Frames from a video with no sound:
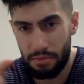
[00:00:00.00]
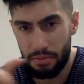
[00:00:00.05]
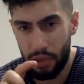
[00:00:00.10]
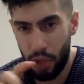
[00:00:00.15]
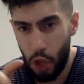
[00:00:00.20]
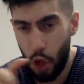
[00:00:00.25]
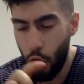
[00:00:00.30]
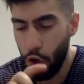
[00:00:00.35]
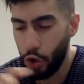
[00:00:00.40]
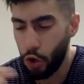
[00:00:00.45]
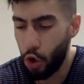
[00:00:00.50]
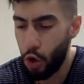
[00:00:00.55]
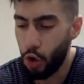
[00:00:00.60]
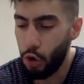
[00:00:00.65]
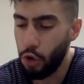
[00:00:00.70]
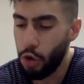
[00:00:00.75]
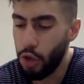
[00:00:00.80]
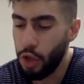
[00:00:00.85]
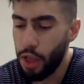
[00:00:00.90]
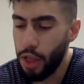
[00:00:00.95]
logo
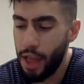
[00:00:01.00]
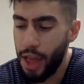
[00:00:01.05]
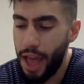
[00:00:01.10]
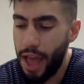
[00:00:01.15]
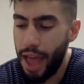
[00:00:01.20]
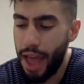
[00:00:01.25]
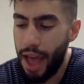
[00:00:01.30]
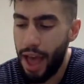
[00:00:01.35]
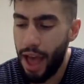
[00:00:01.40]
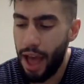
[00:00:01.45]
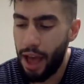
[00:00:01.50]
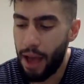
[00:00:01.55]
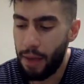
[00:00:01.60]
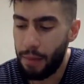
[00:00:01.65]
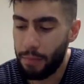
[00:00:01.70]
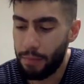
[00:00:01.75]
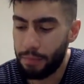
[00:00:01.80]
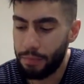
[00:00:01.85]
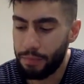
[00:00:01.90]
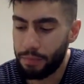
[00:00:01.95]

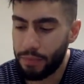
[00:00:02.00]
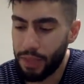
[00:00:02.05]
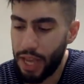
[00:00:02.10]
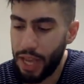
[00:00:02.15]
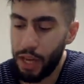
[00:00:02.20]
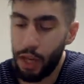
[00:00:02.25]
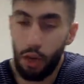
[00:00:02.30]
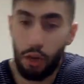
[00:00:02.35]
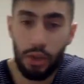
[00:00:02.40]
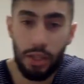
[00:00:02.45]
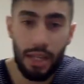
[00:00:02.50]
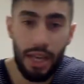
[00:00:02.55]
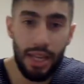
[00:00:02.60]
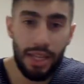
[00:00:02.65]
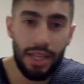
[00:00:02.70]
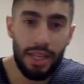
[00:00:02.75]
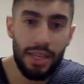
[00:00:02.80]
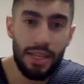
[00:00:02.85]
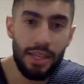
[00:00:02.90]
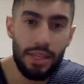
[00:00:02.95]
and it looks
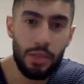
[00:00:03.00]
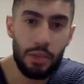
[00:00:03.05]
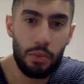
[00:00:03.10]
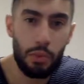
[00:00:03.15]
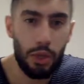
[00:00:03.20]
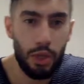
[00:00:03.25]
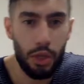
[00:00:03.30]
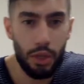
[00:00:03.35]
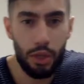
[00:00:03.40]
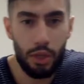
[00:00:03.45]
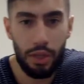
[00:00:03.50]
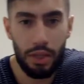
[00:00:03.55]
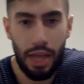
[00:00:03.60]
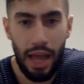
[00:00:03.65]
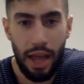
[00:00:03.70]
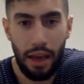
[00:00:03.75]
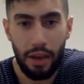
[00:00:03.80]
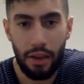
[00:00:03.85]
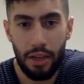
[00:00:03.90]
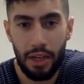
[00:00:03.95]
like this when you
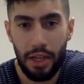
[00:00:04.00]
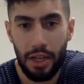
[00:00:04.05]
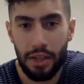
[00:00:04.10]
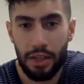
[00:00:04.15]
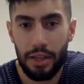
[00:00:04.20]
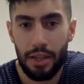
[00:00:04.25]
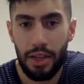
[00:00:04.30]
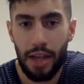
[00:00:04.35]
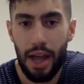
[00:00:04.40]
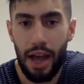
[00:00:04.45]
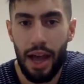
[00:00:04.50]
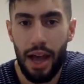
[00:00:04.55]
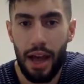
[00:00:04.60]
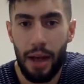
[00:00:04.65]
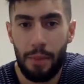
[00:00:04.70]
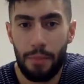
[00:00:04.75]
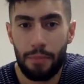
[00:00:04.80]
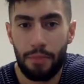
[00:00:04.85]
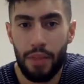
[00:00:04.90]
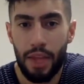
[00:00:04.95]
download it.
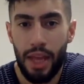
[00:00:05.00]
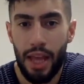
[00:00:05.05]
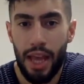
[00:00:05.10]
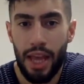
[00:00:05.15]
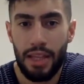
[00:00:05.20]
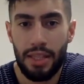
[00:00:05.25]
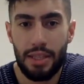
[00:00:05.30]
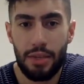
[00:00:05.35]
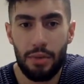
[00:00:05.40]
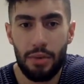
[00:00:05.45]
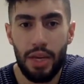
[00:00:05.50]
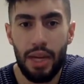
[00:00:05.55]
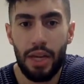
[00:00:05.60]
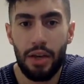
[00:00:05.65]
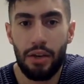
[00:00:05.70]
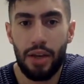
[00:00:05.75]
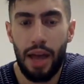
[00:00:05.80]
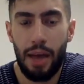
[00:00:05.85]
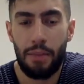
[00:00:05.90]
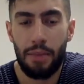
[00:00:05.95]
It's a really
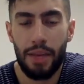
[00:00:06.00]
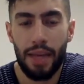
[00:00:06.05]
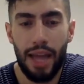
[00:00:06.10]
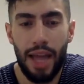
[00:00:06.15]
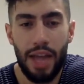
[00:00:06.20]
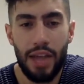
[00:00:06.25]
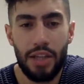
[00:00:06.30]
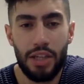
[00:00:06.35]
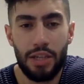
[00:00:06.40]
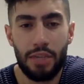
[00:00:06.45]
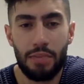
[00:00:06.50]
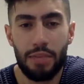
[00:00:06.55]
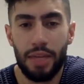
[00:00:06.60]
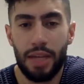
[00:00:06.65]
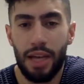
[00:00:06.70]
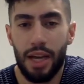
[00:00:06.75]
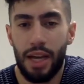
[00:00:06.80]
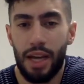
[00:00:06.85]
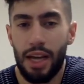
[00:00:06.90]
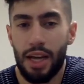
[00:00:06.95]
good application
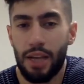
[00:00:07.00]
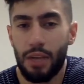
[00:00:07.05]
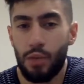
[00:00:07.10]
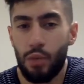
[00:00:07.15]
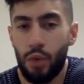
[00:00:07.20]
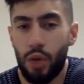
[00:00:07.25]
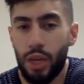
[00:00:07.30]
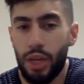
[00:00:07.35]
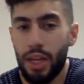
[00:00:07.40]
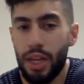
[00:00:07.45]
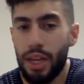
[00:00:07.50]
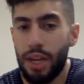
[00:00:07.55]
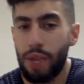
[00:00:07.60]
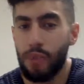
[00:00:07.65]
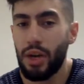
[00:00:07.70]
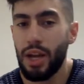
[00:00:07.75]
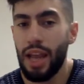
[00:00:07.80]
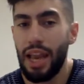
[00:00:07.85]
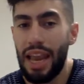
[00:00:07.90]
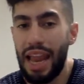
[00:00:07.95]
because what it
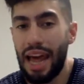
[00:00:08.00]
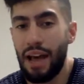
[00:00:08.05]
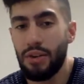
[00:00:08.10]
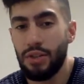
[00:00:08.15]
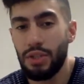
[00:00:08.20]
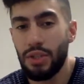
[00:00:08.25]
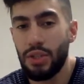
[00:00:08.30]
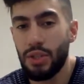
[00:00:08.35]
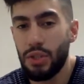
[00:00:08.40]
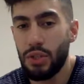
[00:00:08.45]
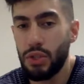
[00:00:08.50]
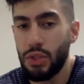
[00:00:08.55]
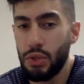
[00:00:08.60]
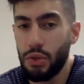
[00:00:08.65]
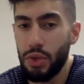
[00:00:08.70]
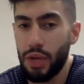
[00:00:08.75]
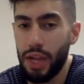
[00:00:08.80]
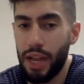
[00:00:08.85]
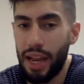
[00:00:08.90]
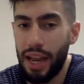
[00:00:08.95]
allows you to
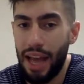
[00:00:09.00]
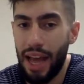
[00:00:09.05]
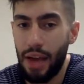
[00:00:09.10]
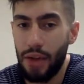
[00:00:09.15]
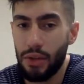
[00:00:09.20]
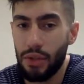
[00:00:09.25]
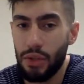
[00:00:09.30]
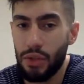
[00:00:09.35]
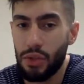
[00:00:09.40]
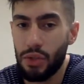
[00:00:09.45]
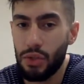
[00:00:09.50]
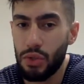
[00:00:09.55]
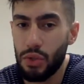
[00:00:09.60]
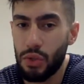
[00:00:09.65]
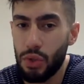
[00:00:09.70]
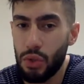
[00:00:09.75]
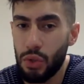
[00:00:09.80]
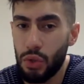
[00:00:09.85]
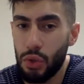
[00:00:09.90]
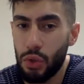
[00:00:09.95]
do, it allows you
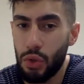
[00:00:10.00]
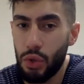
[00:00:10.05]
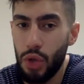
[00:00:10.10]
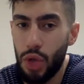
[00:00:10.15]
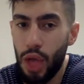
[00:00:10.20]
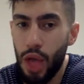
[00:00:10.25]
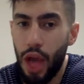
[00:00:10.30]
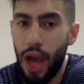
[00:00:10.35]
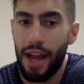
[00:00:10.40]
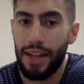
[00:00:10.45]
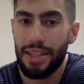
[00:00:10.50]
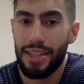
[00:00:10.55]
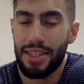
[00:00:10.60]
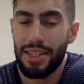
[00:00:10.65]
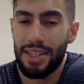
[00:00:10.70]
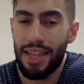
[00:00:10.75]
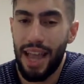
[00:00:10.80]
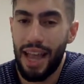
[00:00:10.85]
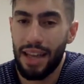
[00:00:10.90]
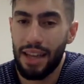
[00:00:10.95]
to
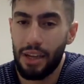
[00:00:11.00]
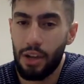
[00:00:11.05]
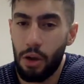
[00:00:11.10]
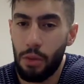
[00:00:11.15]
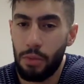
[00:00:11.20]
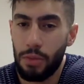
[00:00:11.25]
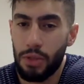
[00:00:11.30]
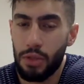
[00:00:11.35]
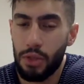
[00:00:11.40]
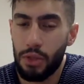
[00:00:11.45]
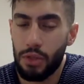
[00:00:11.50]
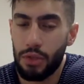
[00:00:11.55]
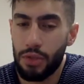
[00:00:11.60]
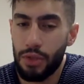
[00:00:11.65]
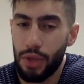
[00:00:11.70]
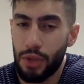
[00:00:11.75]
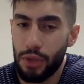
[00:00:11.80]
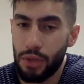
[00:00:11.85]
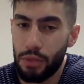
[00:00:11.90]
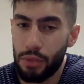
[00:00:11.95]
understand the composition of
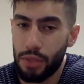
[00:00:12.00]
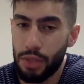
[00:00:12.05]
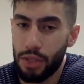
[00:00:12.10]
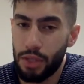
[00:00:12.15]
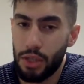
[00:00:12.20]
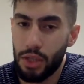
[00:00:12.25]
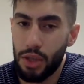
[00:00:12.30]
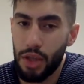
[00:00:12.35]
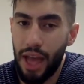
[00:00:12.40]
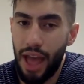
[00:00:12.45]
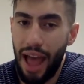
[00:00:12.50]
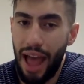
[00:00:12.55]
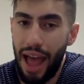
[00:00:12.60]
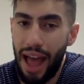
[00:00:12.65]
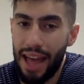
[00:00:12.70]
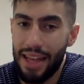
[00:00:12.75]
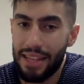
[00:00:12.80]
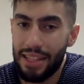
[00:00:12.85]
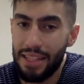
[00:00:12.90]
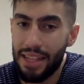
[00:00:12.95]
salsa music. So it
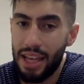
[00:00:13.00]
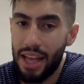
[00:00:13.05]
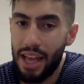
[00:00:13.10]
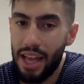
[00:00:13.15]
has,